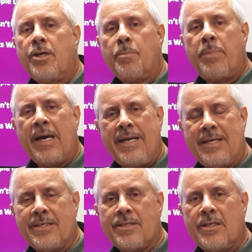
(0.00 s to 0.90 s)

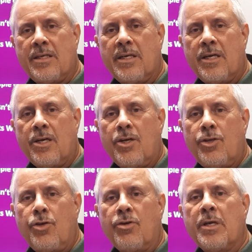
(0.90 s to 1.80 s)
Paint.
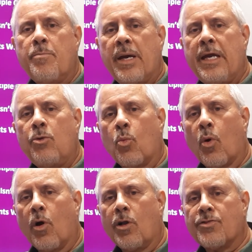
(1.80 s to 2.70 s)
You can paint
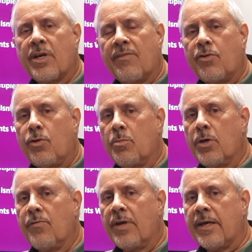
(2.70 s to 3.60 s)
walls after you
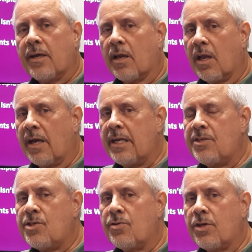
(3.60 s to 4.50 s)
move in a lot
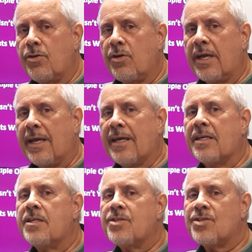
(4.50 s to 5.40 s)
easier than you can
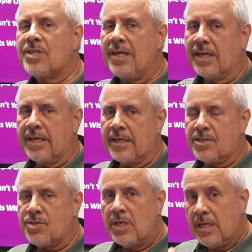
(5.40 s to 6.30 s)

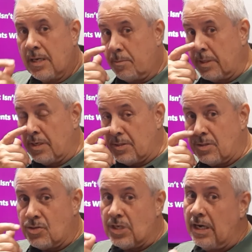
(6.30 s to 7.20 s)
ceilings, because the
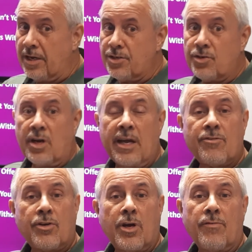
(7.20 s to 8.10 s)
ceilings, you're going to have
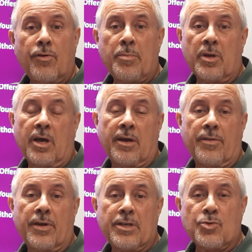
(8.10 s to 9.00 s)
to cover up a lot of
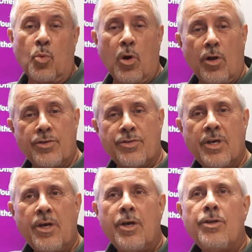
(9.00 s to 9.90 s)
things. Walls,
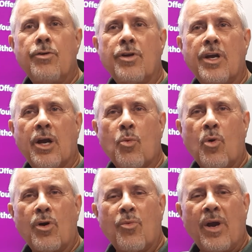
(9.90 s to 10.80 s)
you can kind of
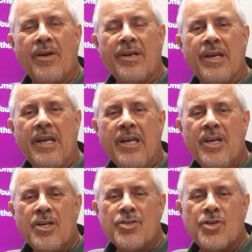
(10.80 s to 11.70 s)
work around it.
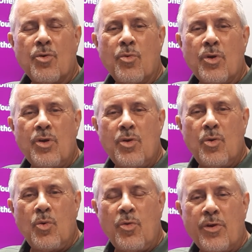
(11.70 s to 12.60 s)
So
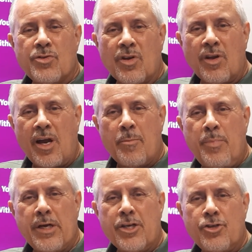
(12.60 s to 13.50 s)
there's a lot of
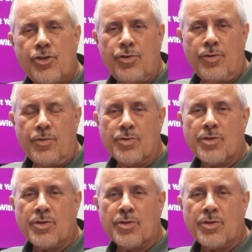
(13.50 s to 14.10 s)
pick and choose.